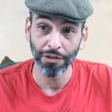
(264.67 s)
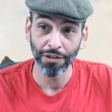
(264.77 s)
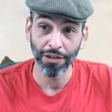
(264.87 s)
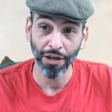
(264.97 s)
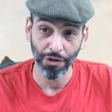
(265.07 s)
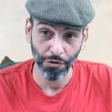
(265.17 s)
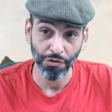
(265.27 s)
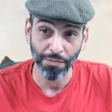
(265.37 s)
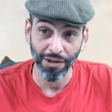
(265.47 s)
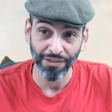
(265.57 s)

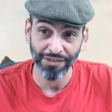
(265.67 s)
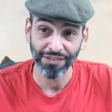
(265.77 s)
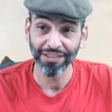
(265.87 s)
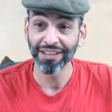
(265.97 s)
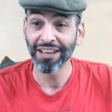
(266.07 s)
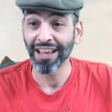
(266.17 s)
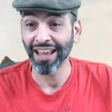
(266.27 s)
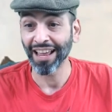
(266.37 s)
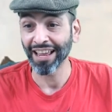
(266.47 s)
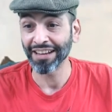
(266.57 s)
accoutrements,
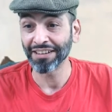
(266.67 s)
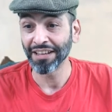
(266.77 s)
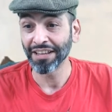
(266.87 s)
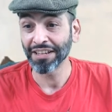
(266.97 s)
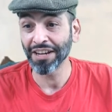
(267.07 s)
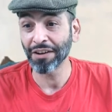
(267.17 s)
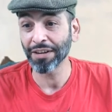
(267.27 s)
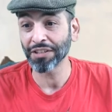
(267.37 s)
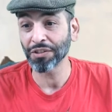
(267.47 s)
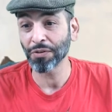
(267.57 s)
and you know
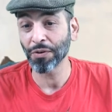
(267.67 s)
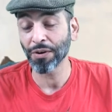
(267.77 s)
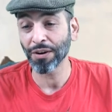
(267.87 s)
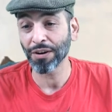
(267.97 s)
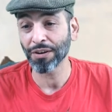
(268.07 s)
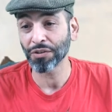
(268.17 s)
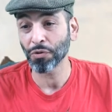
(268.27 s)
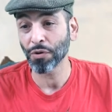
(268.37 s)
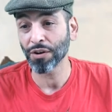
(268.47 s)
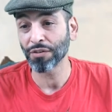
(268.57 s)
it's your
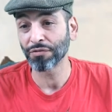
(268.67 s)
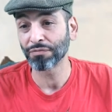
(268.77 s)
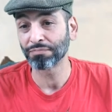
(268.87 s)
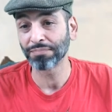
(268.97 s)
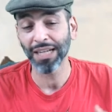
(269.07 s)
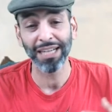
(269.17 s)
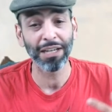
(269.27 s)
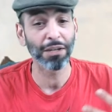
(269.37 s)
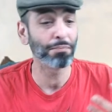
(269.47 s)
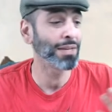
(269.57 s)
sort of
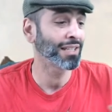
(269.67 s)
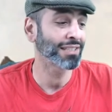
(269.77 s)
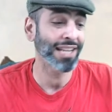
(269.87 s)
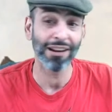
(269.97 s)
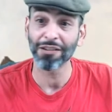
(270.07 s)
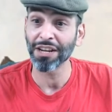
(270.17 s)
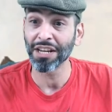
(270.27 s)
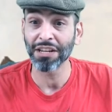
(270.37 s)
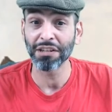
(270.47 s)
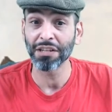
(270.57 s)
uh,
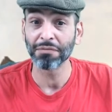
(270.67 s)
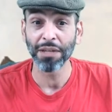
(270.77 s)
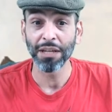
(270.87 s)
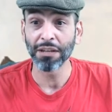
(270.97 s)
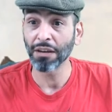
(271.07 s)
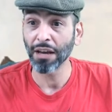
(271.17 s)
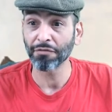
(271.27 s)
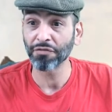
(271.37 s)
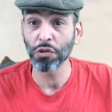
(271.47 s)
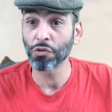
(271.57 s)
military uh,
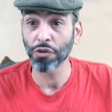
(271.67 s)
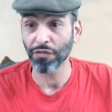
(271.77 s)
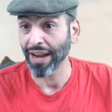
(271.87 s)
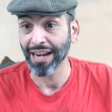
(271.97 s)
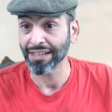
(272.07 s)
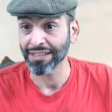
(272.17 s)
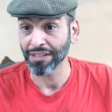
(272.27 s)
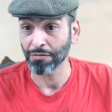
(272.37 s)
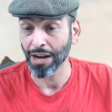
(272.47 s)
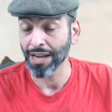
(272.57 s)
future fantasy,
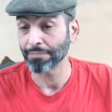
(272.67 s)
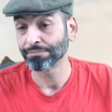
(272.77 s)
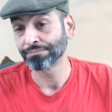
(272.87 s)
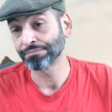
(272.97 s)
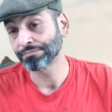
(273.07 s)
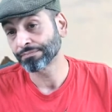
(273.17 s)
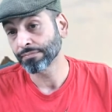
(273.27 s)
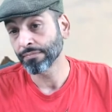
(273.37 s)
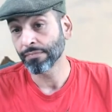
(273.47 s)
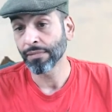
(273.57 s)
right?
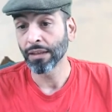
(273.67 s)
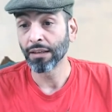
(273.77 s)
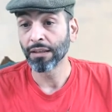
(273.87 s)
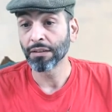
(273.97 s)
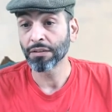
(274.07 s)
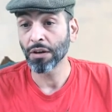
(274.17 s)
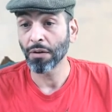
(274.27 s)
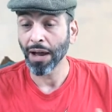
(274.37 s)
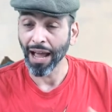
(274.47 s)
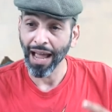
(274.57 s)
So
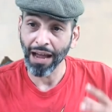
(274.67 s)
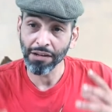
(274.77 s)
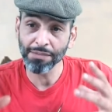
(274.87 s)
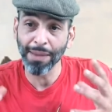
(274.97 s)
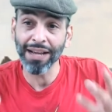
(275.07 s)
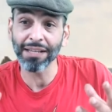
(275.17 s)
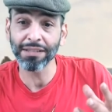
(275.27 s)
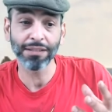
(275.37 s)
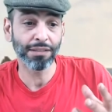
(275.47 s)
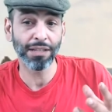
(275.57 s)
how does
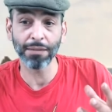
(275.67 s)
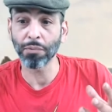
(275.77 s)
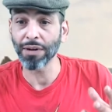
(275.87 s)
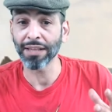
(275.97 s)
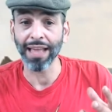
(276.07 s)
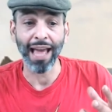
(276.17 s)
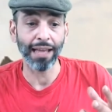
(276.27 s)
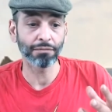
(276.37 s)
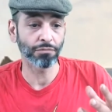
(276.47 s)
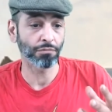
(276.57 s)
Bendis gonna bring that
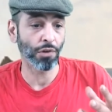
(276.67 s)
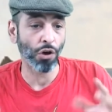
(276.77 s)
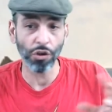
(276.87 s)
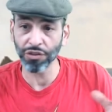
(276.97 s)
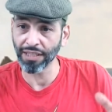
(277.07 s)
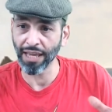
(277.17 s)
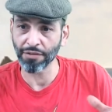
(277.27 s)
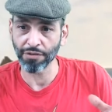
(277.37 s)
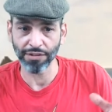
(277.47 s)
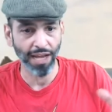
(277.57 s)
all
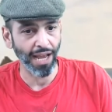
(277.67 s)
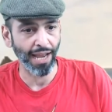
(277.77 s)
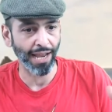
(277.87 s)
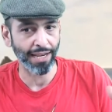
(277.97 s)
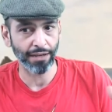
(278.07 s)
together and tie